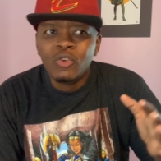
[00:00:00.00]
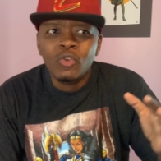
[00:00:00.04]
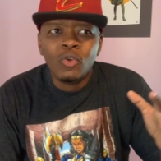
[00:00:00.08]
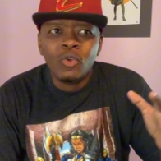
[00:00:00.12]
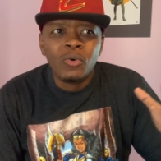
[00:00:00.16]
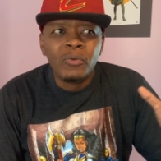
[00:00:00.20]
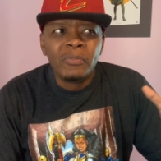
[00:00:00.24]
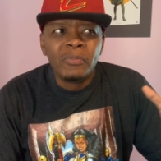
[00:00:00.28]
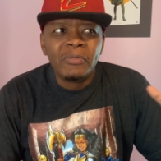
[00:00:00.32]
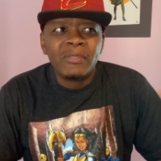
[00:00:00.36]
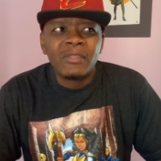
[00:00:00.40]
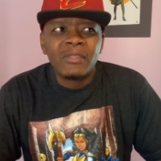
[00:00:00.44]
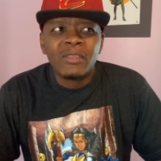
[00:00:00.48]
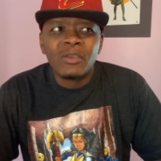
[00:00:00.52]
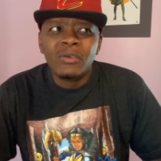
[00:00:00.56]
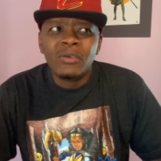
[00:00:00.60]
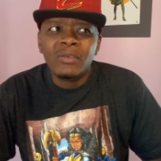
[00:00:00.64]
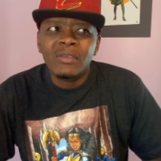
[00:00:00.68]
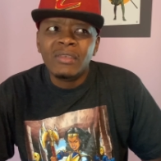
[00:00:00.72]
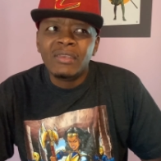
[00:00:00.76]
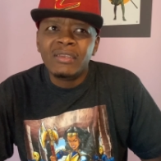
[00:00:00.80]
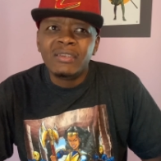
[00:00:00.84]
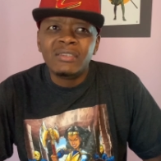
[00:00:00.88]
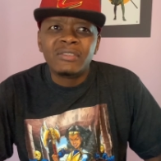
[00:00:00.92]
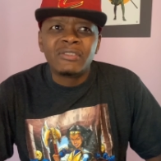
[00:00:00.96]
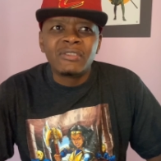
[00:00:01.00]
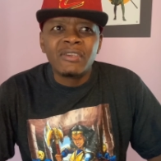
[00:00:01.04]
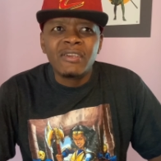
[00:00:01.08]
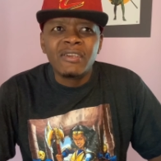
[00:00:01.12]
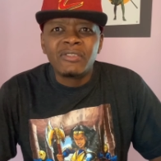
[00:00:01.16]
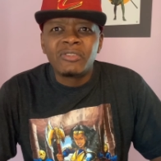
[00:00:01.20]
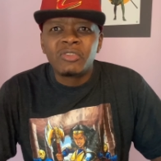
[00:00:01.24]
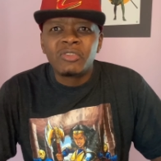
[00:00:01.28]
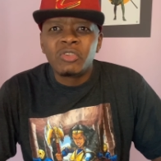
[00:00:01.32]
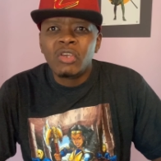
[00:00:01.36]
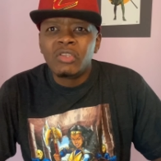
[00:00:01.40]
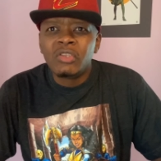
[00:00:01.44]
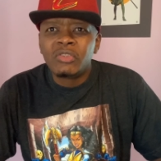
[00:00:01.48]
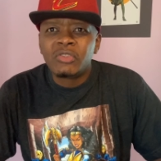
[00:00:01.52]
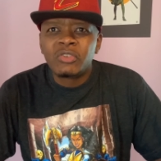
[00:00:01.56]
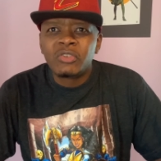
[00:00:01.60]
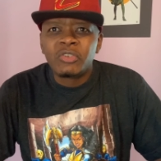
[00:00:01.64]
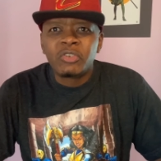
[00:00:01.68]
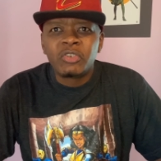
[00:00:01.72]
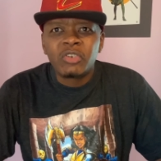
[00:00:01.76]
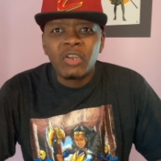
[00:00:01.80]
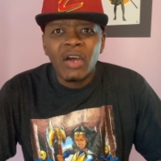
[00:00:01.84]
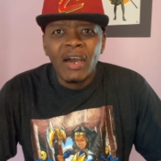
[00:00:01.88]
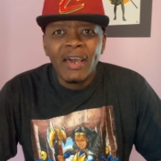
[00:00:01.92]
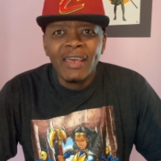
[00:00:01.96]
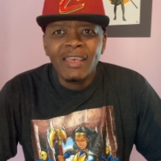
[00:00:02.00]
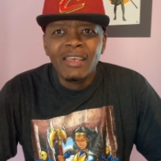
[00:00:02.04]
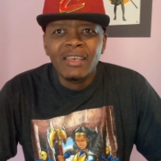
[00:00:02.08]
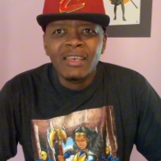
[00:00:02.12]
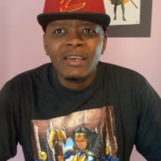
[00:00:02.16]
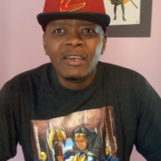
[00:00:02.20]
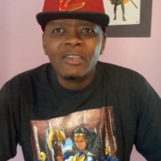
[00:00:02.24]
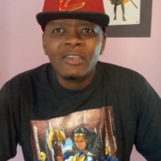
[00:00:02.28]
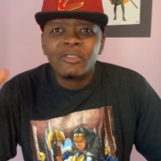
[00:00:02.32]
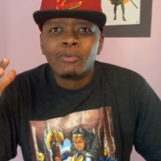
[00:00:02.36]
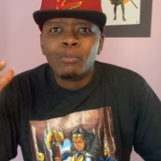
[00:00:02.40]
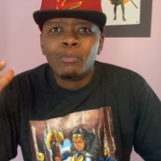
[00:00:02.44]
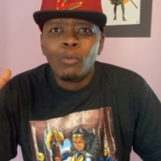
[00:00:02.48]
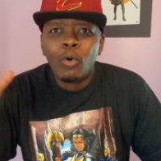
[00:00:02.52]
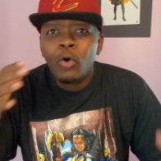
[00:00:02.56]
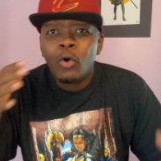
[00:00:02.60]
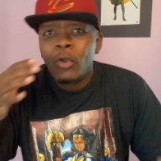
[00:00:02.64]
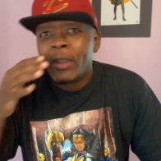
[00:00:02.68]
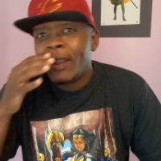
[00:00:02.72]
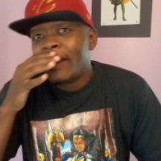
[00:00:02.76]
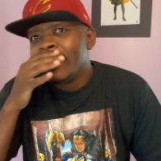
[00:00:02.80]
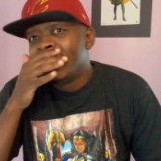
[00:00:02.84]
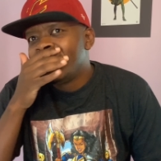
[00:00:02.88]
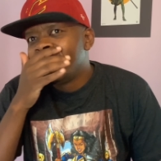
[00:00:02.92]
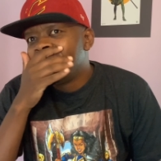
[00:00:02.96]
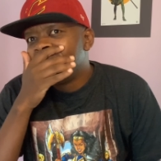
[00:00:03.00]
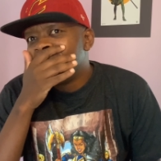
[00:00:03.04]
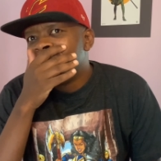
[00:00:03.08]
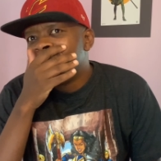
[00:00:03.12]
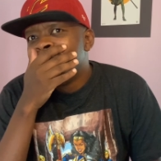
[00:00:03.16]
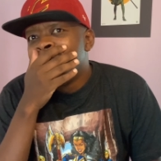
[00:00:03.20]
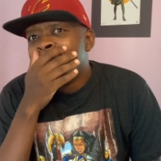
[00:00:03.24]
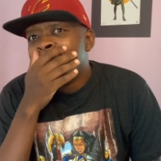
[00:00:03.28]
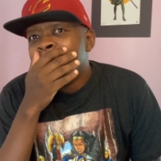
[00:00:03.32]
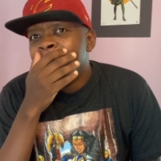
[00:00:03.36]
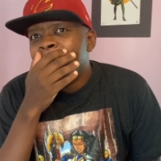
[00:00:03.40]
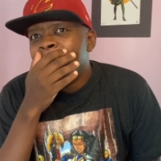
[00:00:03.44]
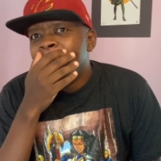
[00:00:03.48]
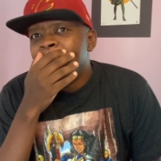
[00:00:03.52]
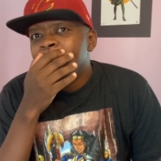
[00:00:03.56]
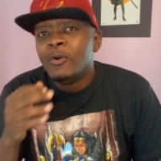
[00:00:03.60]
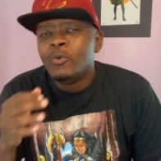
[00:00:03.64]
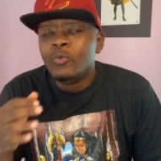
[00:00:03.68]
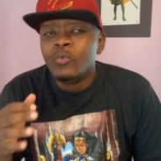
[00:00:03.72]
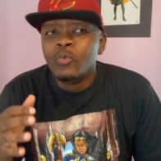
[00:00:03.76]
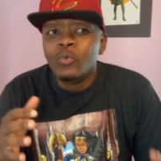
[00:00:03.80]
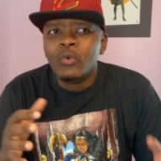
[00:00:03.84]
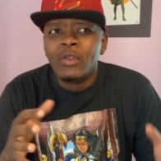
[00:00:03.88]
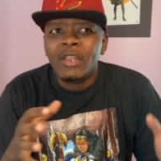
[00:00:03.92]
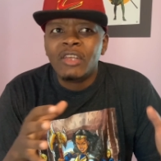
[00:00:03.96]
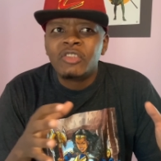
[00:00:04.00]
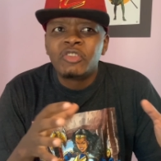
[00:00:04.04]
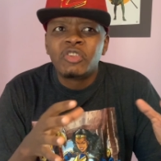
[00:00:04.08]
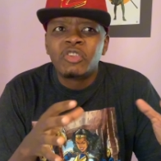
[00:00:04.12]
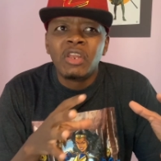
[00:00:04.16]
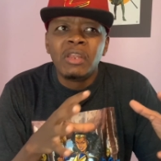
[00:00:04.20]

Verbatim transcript: You know, it's it's it's trying. It's more like let's